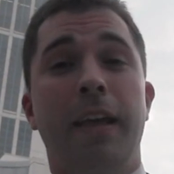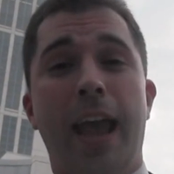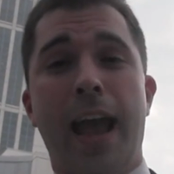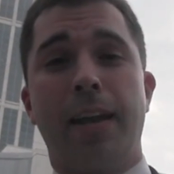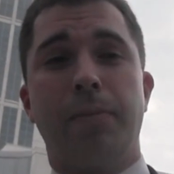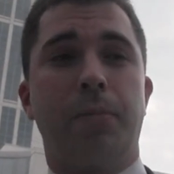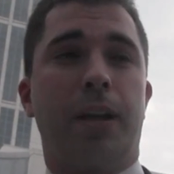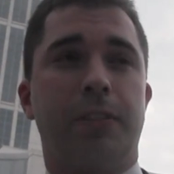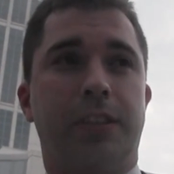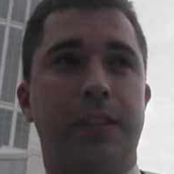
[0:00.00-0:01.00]
Adam,
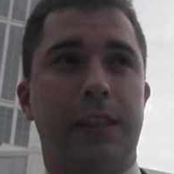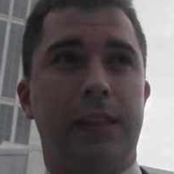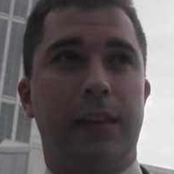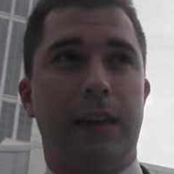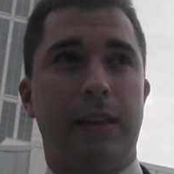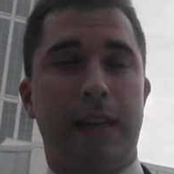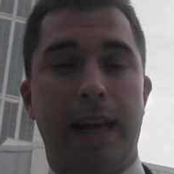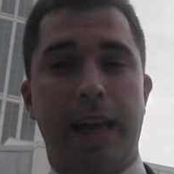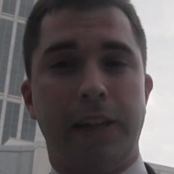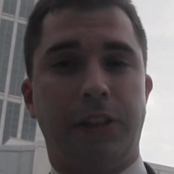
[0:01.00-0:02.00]
obviously, and then
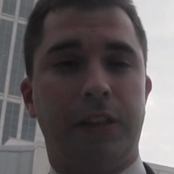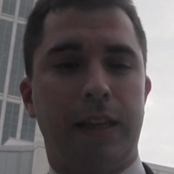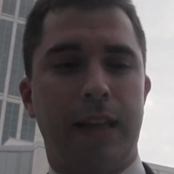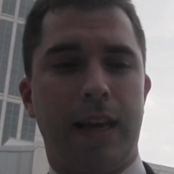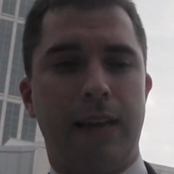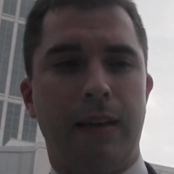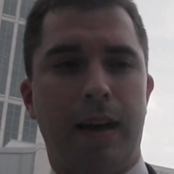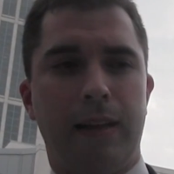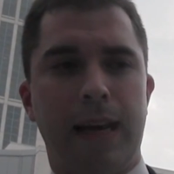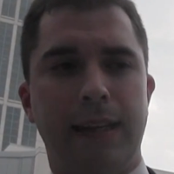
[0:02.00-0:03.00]
H, and then
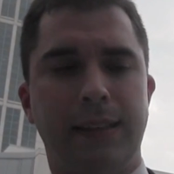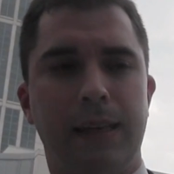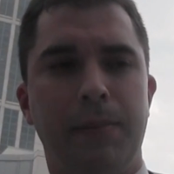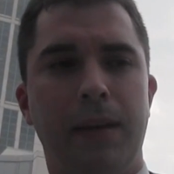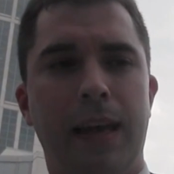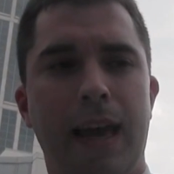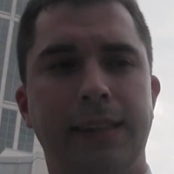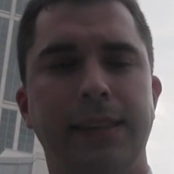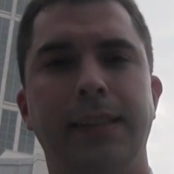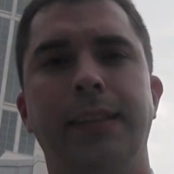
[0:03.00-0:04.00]
last name
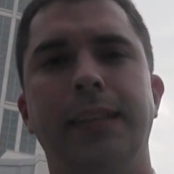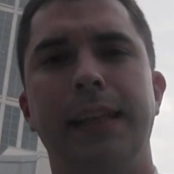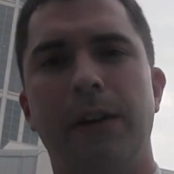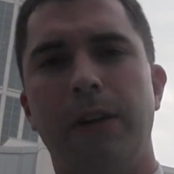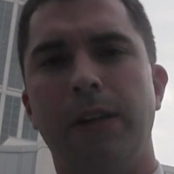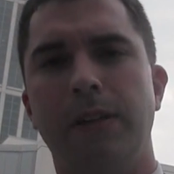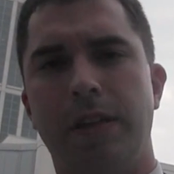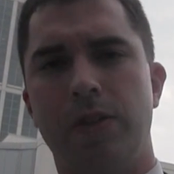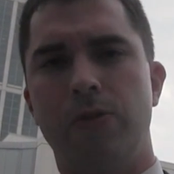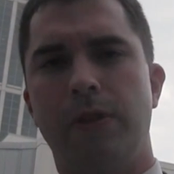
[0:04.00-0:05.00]
S as in Sierra,
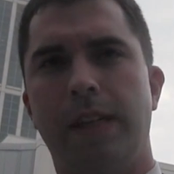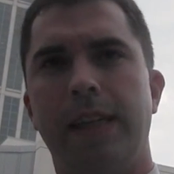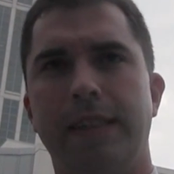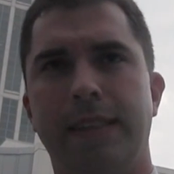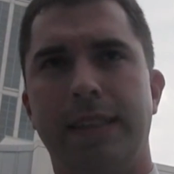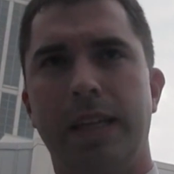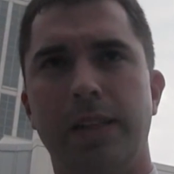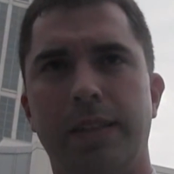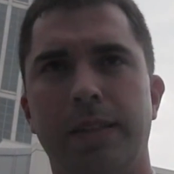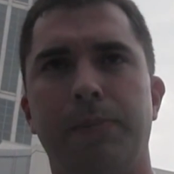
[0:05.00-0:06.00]
U, D as in
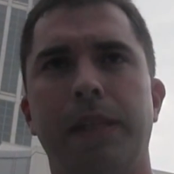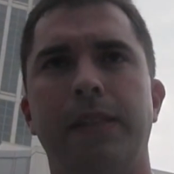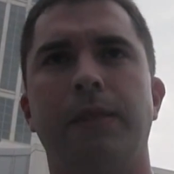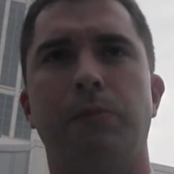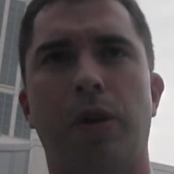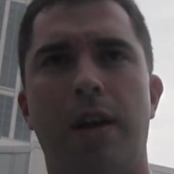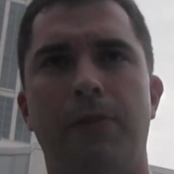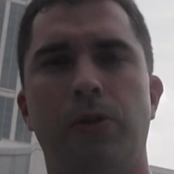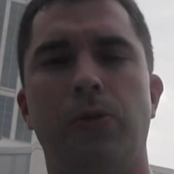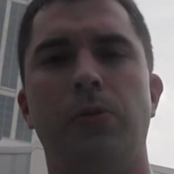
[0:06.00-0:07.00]
Delta, B as in
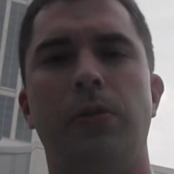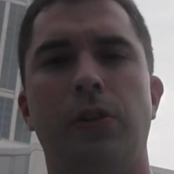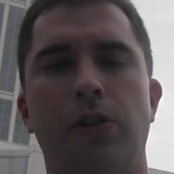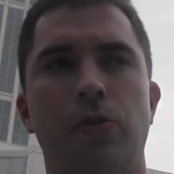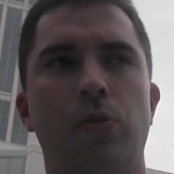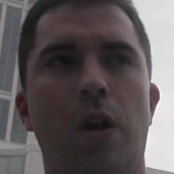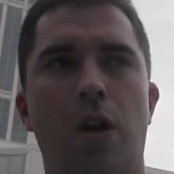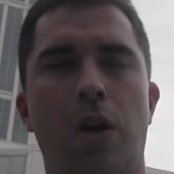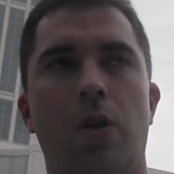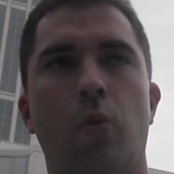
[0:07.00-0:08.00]
Bravo, U,
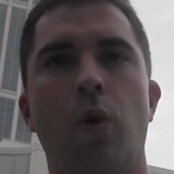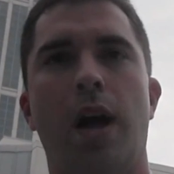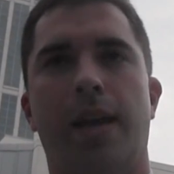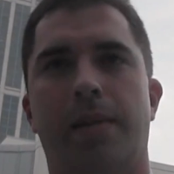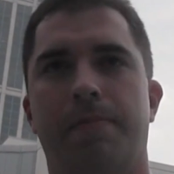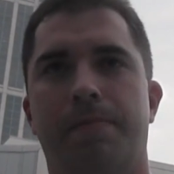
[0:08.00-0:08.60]
R, Y.